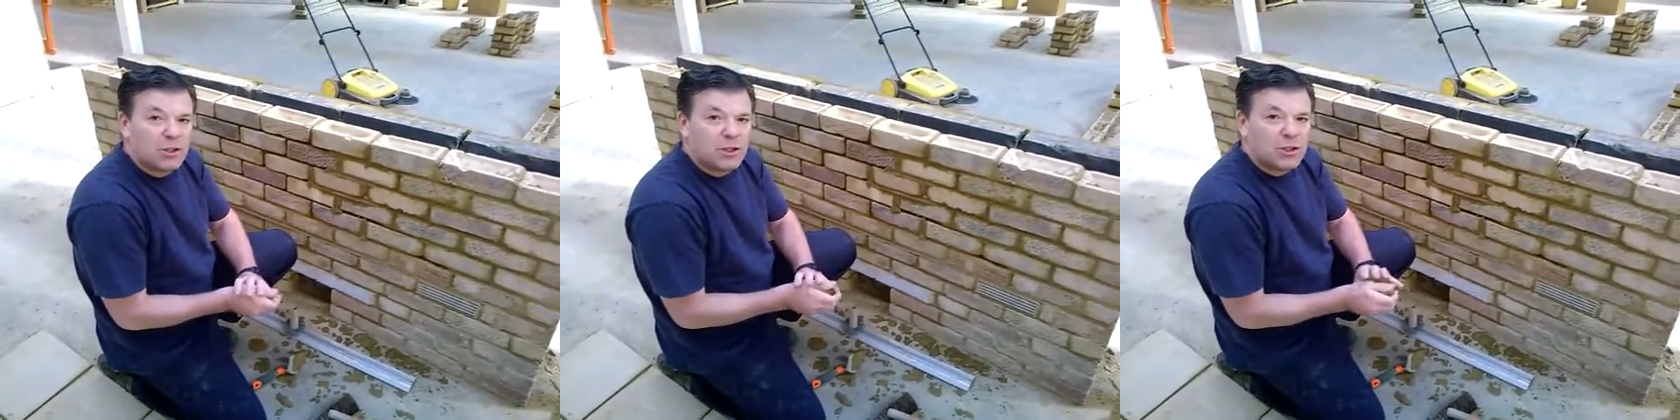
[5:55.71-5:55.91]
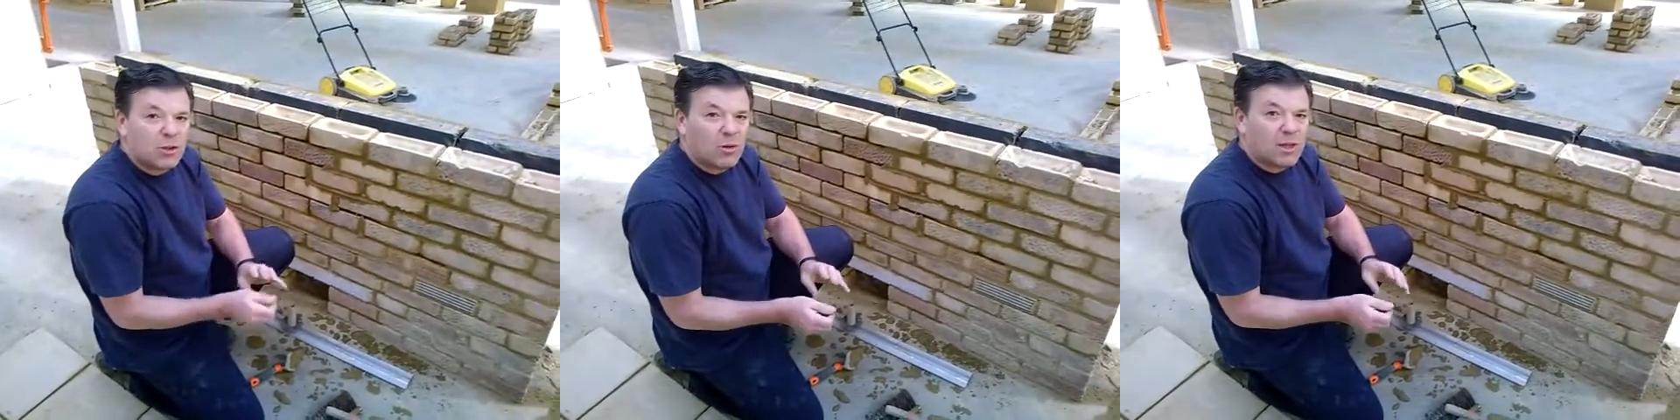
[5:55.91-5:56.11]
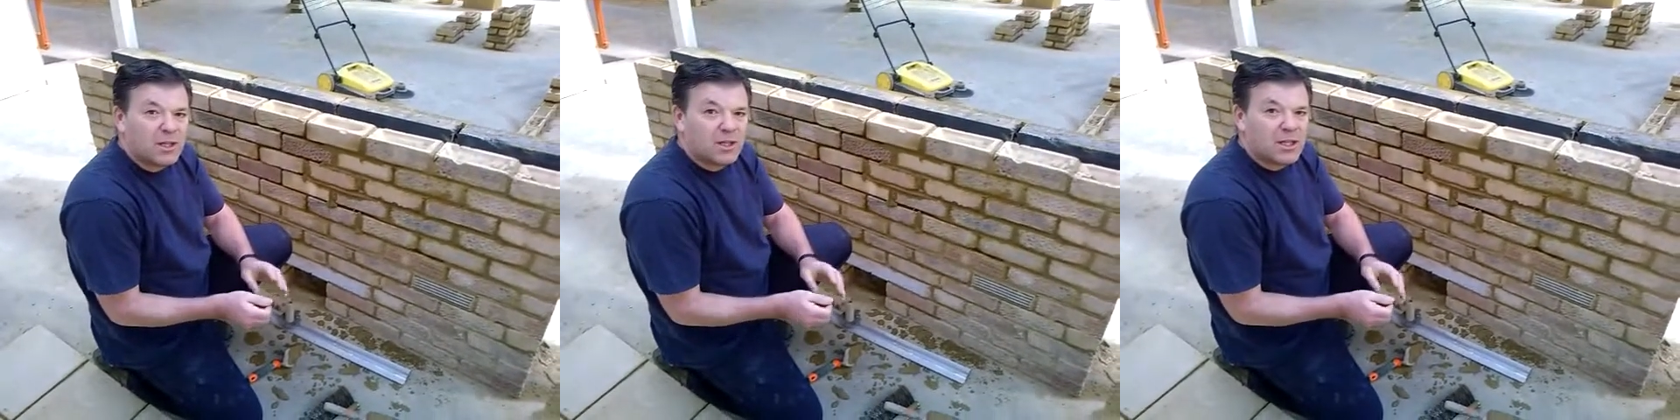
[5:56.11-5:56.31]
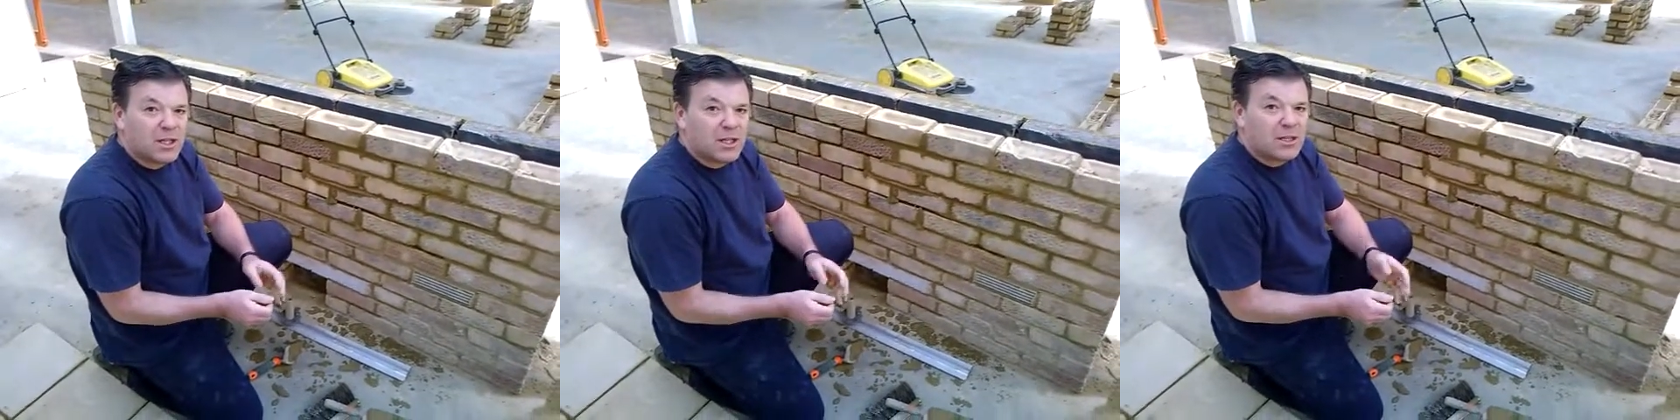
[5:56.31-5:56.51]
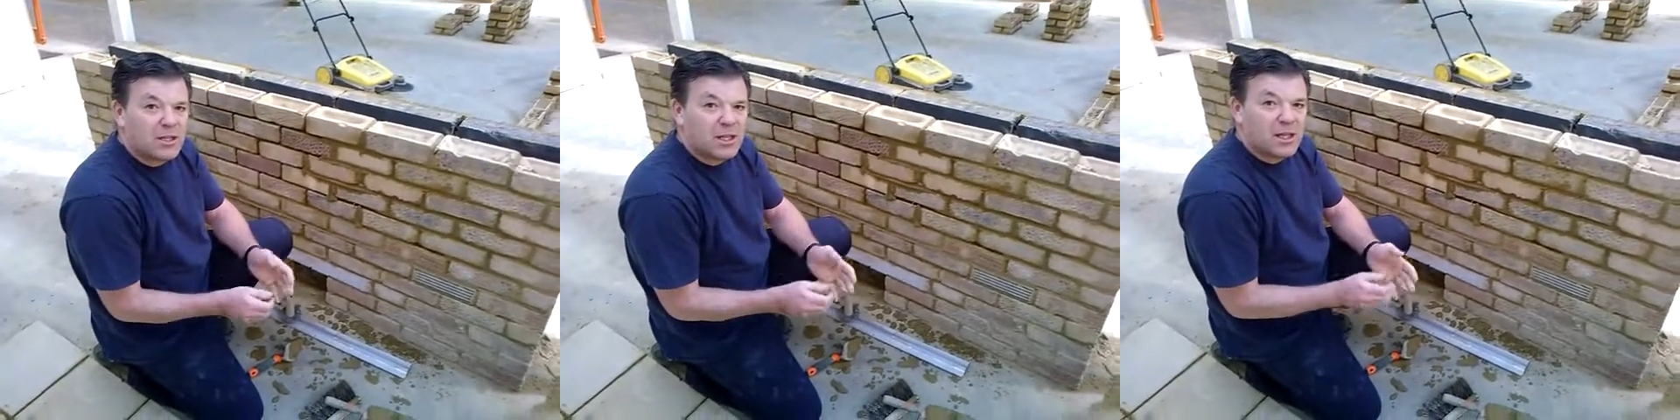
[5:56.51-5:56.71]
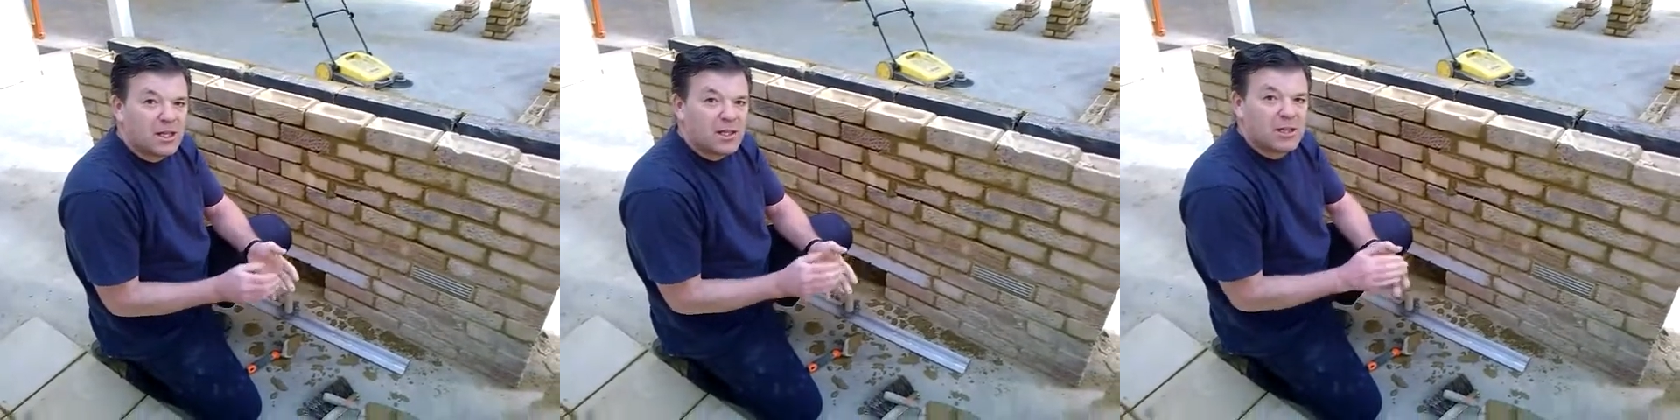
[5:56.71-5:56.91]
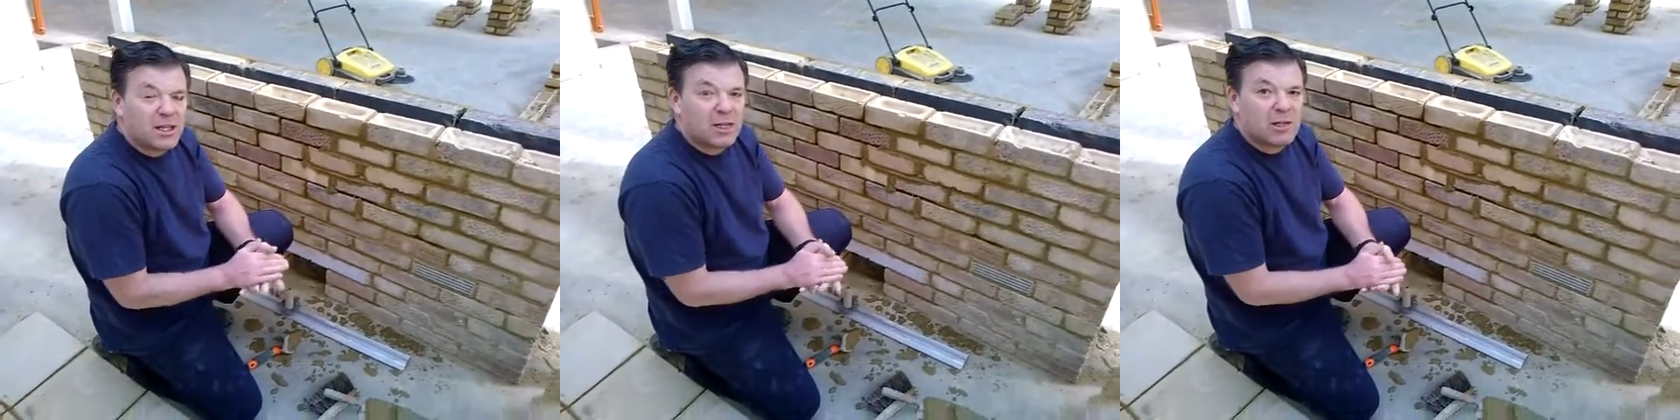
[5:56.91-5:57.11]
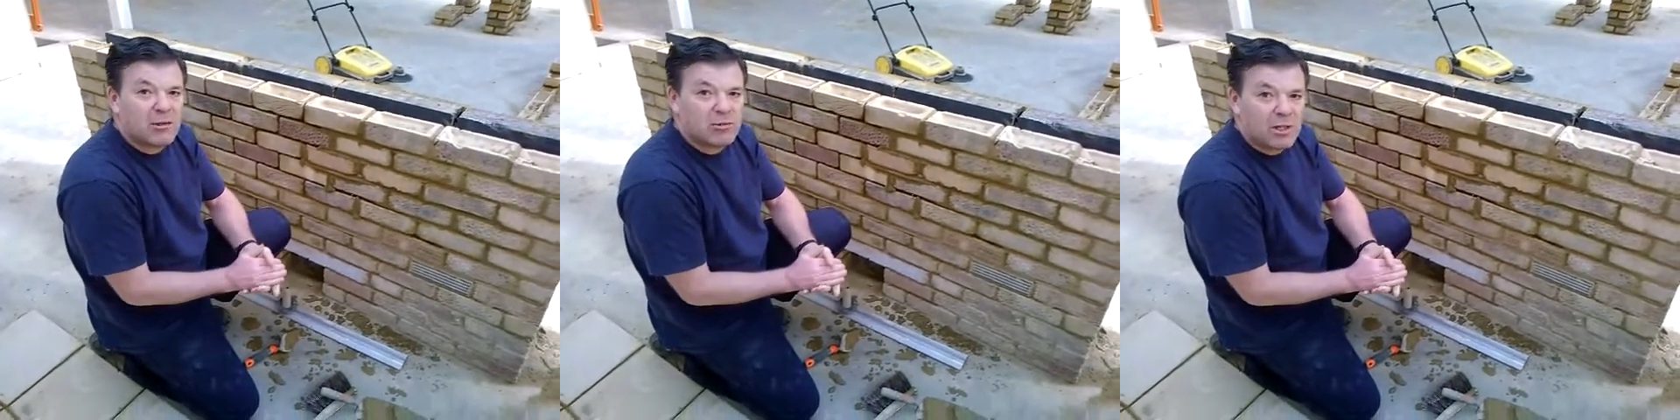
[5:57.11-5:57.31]
jointing is
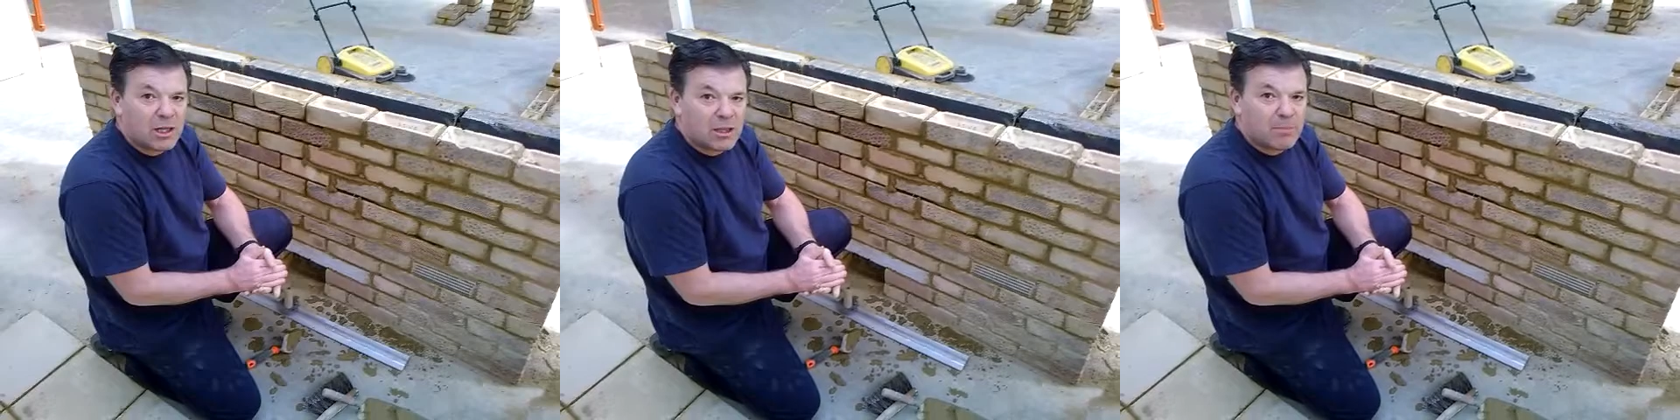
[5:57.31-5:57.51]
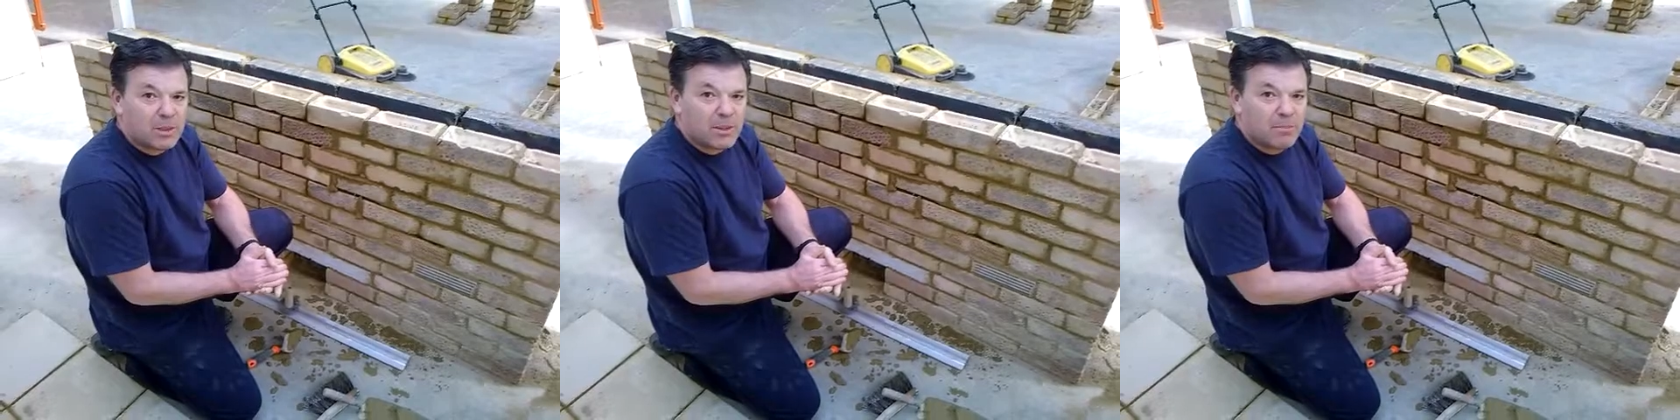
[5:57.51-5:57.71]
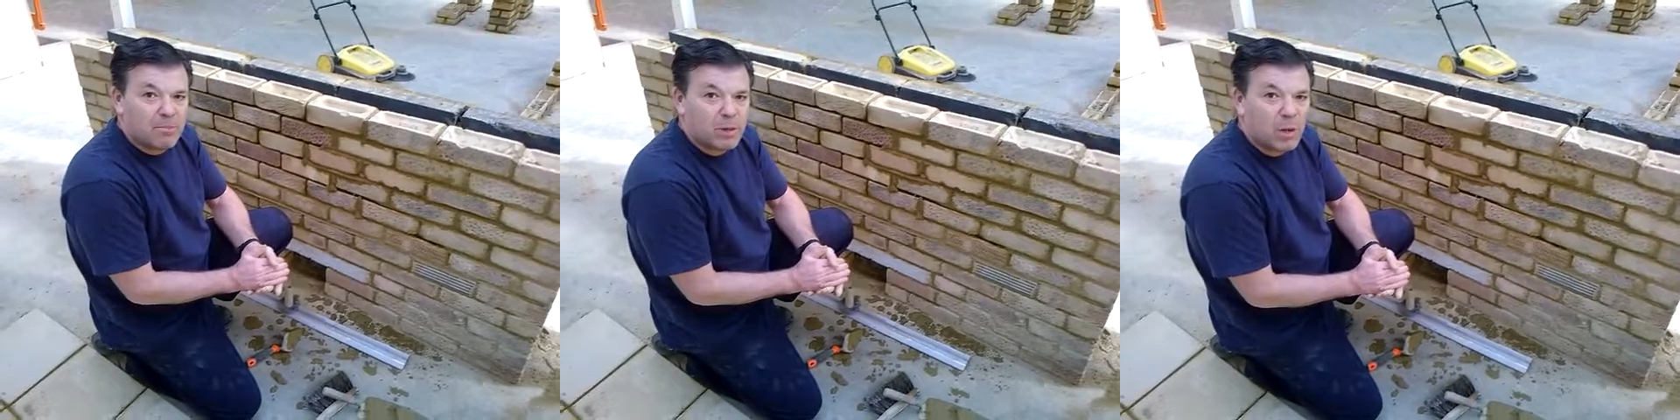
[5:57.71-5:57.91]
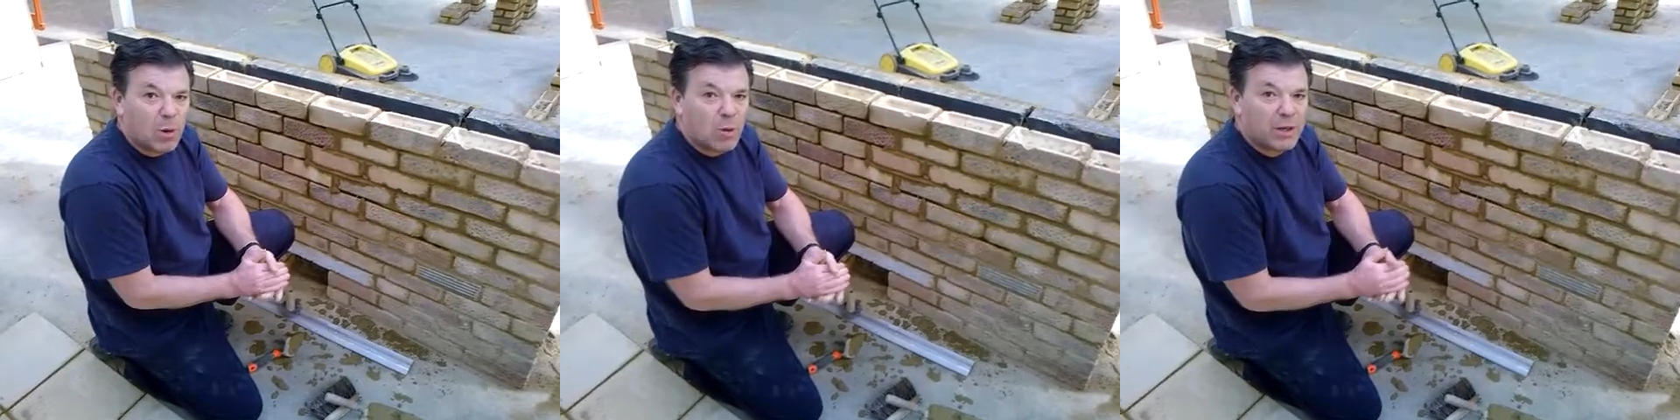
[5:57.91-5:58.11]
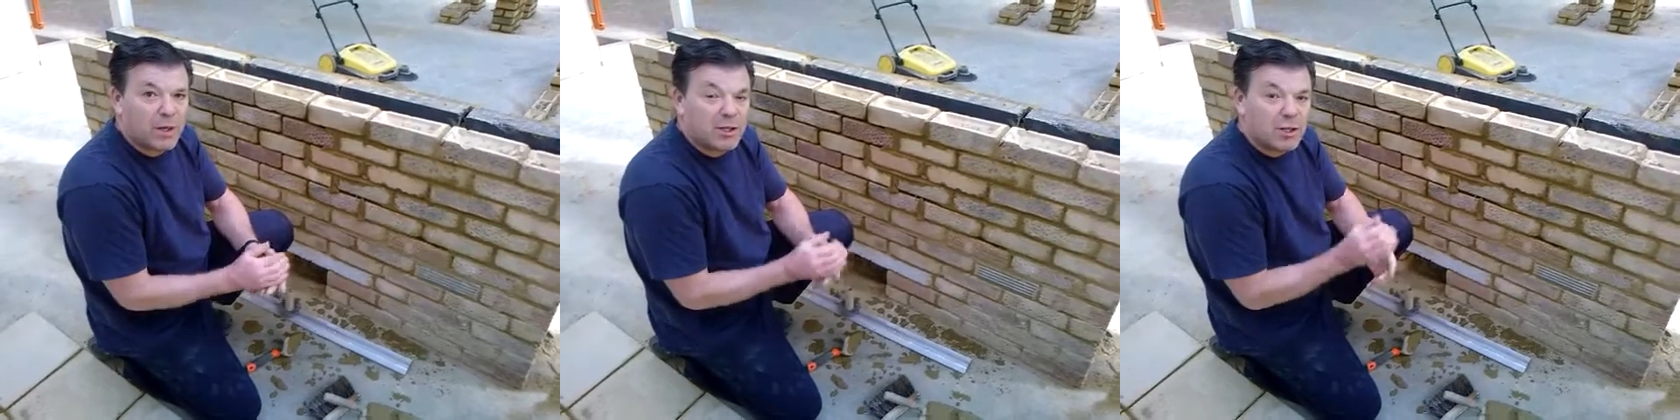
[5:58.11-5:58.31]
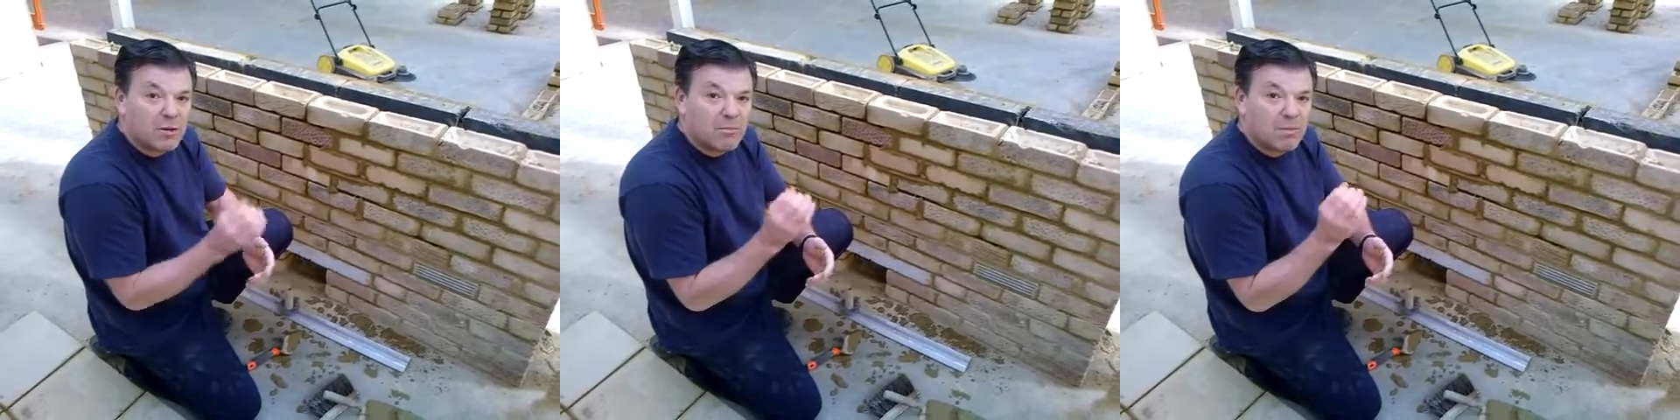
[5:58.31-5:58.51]
incredibly important and you